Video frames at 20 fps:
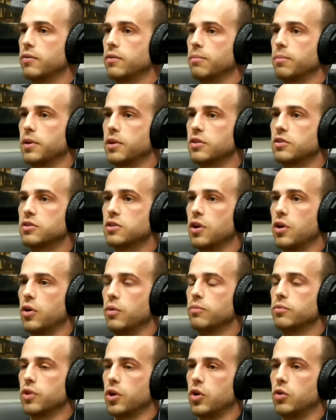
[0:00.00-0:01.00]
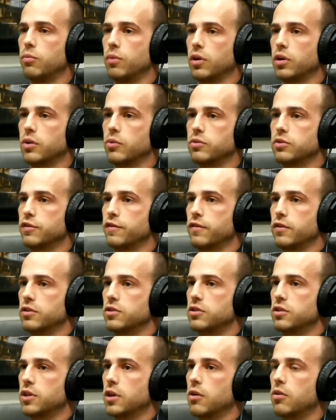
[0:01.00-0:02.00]
Because the home market was the
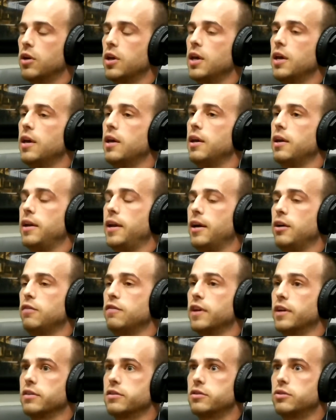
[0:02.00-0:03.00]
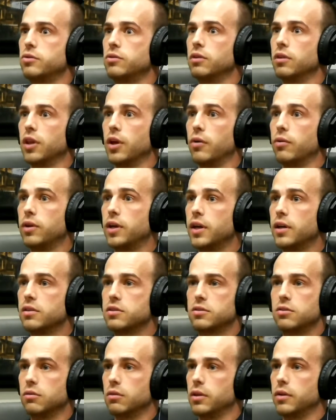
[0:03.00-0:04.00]
first to go. Now you've got student loan debt.
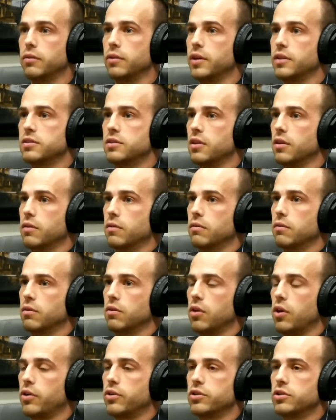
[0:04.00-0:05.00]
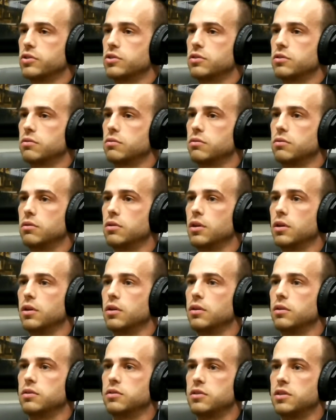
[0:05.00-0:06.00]
Student loan debt's the largest
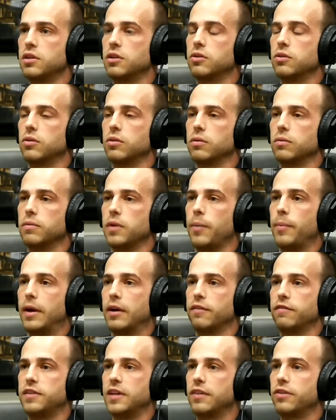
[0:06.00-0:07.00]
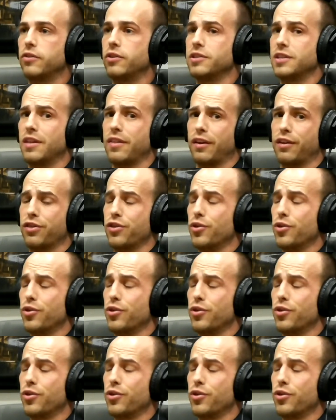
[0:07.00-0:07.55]
single amount of debt there is, and like